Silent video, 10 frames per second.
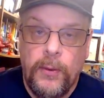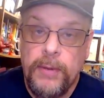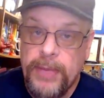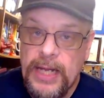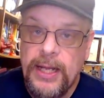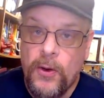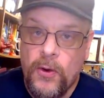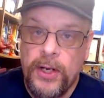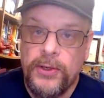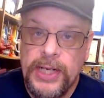We beat the
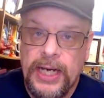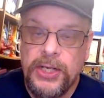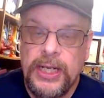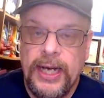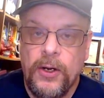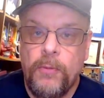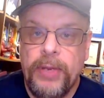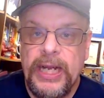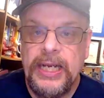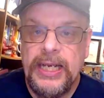Orioles actually on
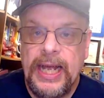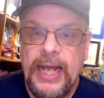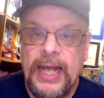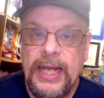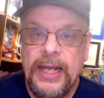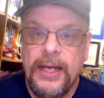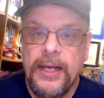opening day